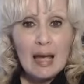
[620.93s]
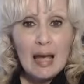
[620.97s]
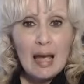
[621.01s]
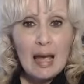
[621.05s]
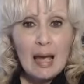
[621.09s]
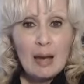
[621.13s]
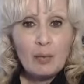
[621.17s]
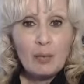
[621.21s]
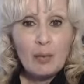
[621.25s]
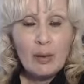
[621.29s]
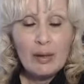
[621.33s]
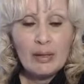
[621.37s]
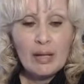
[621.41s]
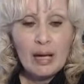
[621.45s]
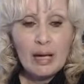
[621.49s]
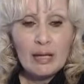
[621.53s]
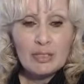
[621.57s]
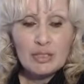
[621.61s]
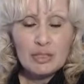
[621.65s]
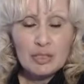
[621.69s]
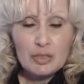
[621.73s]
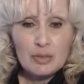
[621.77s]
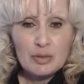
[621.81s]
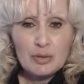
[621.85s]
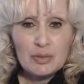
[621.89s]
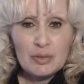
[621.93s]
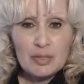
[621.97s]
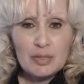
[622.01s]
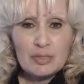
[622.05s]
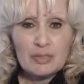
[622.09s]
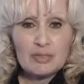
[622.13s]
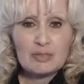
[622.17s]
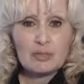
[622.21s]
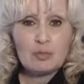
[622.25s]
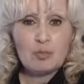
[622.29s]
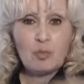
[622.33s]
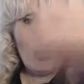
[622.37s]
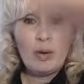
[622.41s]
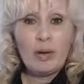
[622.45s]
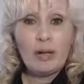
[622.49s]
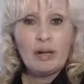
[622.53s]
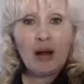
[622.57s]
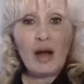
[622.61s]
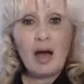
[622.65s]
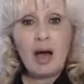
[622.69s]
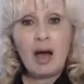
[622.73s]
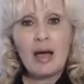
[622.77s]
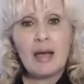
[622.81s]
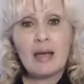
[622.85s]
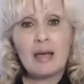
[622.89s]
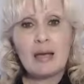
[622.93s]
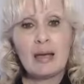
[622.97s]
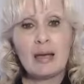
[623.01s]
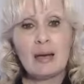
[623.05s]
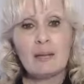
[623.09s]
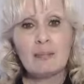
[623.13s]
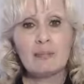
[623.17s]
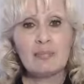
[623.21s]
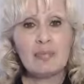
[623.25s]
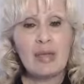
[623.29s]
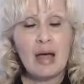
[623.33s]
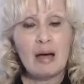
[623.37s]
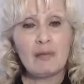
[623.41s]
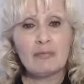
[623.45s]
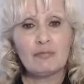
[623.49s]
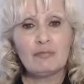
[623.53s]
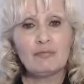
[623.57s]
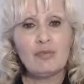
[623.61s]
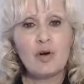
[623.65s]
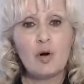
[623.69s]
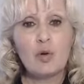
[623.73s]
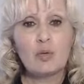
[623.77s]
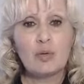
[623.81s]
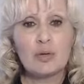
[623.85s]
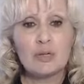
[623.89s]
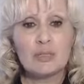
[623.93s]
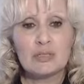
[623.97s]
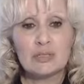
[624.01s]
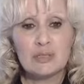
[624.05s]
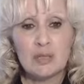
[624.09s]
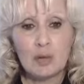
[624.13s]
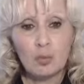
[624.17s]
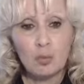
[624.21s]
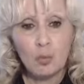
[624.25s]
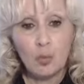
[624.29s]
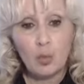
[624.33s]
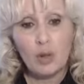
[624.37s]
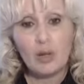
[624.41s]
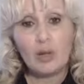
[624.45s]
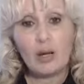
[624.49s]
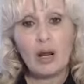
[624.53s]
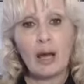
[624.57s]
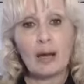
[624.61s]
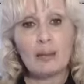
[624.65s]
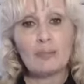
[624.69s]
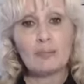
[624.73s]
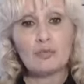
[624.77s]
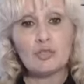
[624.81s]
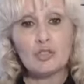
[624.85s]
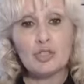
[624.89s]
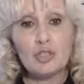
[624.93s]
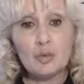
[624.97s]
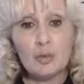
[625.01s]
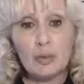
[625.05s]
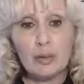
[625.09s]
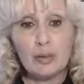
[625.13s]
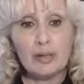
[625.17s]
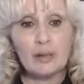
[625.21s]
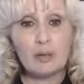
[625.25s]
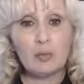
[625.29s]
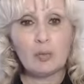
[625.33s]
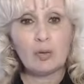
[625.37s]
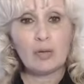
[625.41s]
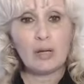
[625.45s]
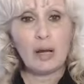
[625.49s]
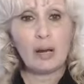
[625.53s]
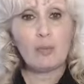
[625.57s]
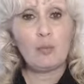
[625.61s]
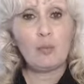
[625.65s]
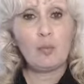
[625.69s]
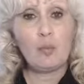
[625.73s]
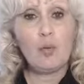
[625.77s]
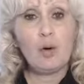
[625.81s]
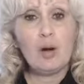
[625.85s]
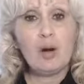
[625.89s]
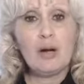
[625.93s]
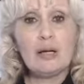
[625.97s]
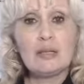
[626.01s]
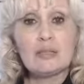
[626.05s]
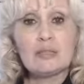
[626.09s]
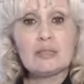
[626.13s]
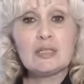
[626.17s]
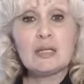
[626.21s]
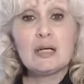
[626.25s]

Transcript: And when I do this, and when I am that focused on what I'm doing and what I want,